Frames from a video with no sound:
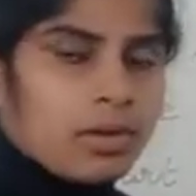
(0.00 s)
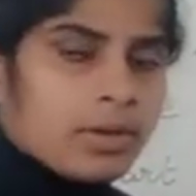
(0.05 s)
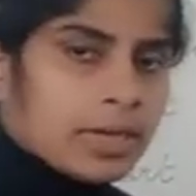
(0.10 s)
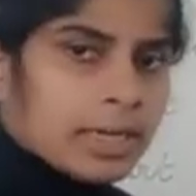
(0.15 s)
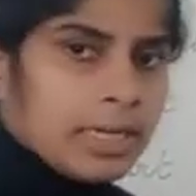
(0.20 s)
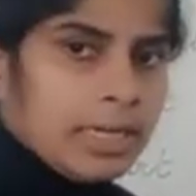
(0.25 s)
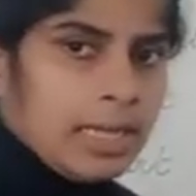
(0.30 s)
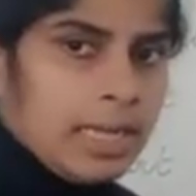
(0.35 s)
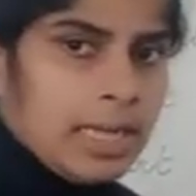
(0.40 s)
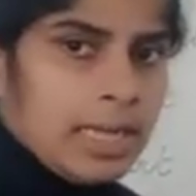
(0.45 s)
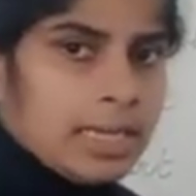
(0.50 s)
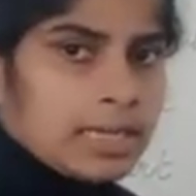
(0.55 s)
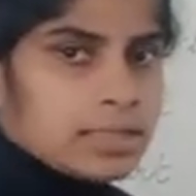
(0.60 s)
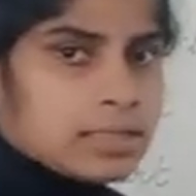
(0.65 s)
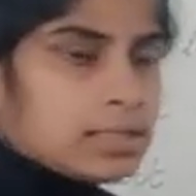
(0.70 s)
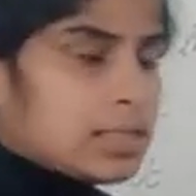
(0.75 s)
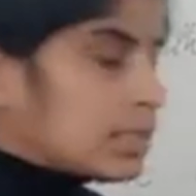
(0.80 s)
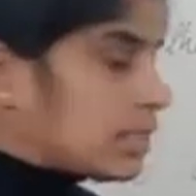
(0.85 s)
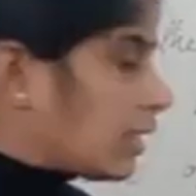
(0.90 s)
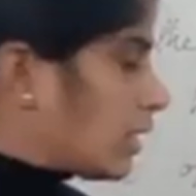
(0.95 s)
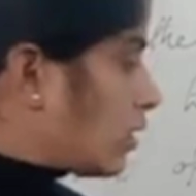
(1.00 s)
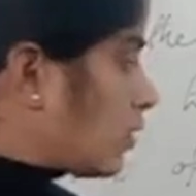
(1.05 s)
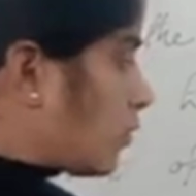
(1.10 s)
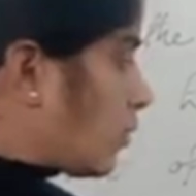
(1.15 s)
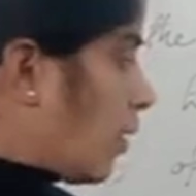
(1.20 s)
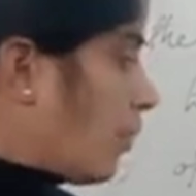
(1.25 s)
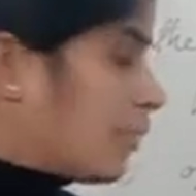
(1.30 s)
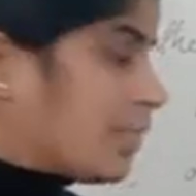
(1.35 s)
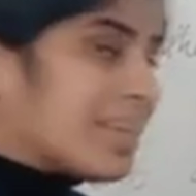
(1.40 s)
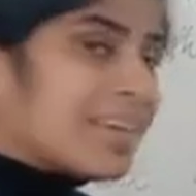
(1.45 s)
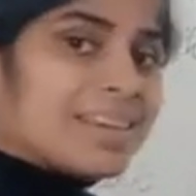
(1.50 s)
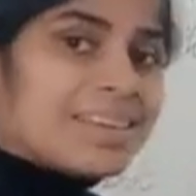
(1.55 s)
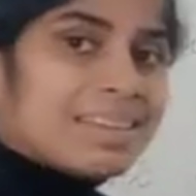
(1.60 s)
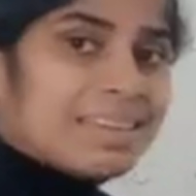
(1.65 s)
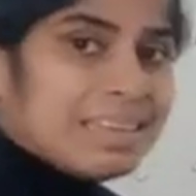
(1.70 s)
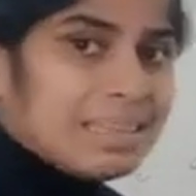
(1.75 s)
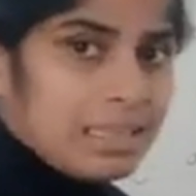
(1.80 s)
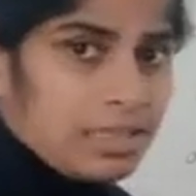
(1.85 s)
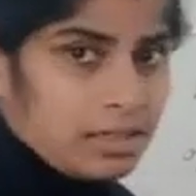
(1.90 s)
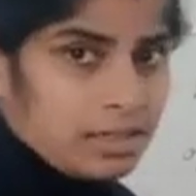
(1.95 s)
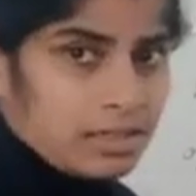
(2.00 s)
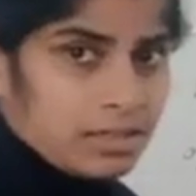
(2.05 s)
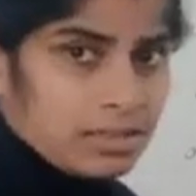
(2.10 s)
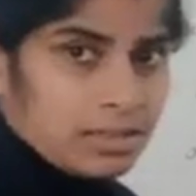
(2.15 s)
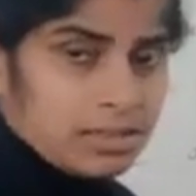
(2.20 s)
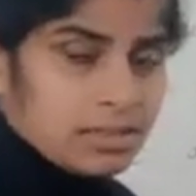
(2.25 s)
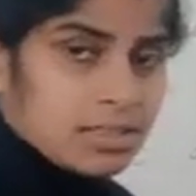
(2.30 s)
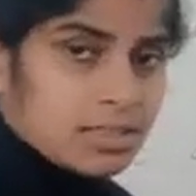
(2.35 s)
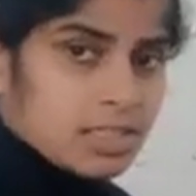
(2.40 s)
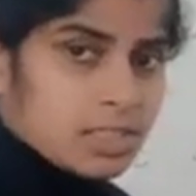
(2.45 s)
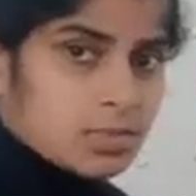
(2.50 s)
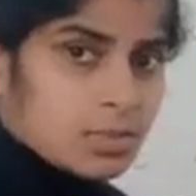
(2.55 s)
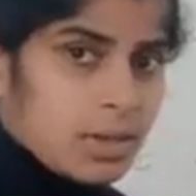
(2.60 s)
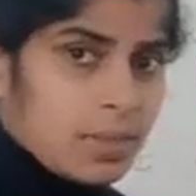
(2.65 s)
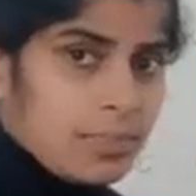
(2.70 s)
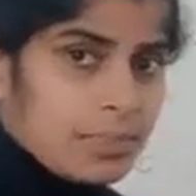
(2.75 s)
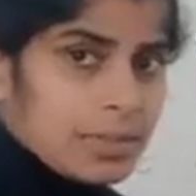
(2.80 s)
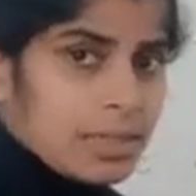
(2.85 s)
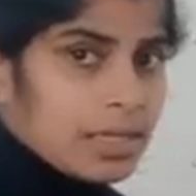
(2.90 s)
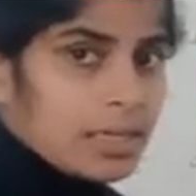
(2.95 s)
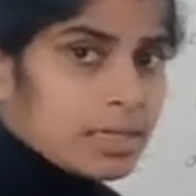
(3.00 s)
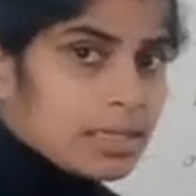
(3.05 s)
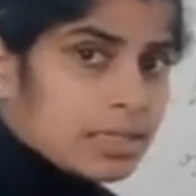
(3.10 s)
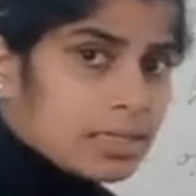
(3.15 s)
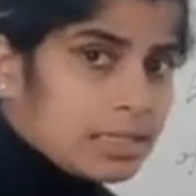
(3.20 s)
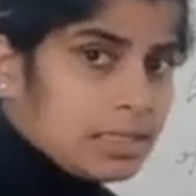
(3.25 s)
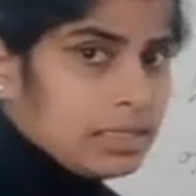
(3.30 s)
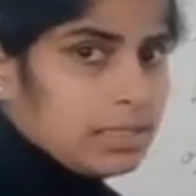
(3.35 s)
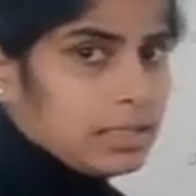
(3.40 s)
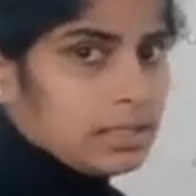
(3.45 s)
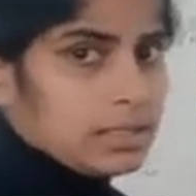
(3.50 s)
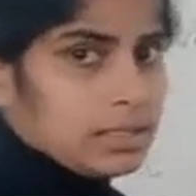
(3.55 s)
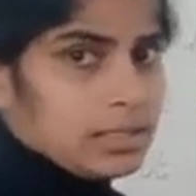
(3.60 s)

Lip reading: Okay. This is from Greek. This is from Greek.